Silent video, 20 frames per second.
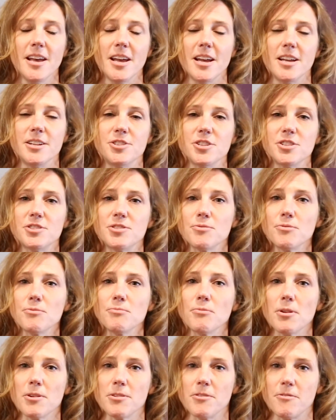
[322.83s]
And just through
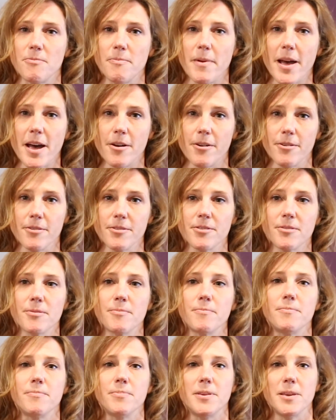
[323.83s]
word of mouth,
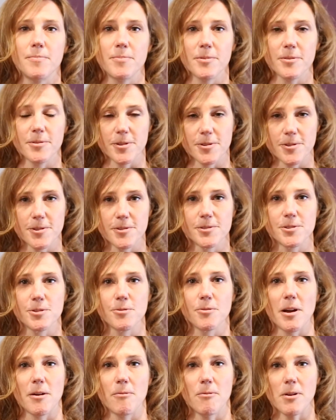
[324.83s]
people learned
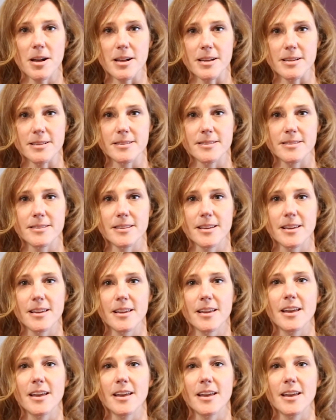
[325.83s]
who I was